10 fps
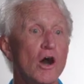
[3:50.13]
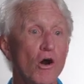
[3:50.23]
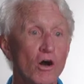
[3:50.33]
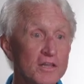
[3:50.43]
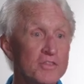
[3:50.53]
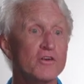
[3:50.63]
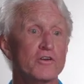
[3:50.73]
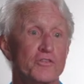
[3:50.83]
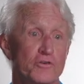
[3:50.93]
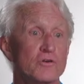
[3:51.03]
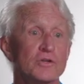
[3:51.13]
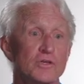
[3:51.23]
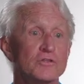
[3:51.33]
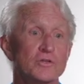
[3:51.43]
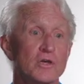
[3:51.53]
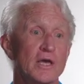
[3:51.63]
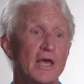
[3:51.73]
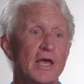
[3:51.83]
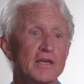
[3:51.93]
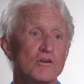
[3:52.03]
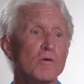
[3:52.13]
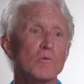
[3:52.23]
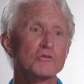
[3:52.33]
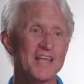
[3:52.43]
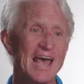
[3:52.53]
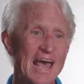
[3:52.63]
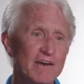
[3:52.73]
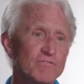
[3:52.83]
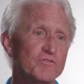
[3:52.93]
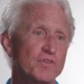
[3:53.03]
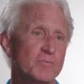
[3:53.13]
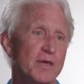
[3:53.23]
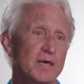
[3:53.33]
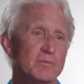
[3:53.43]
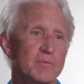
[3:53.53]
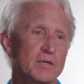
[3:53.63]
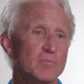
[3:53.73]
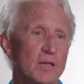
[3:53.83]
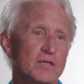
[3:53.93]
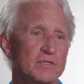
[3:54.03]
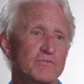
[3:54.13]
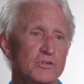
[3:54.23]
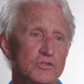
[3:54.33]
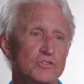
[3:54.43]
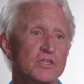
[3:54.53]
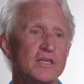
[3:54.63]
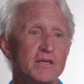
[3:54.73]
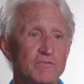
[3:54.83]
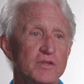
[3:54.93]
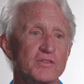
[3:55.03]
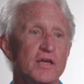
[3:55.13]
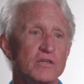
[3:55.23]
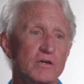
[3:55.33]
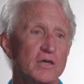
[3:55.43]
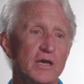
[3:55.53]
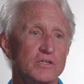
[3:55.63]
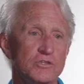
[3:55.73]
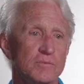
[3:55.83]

all in their 30s, and almost half of them had a metabolic deficiency, even at that young age.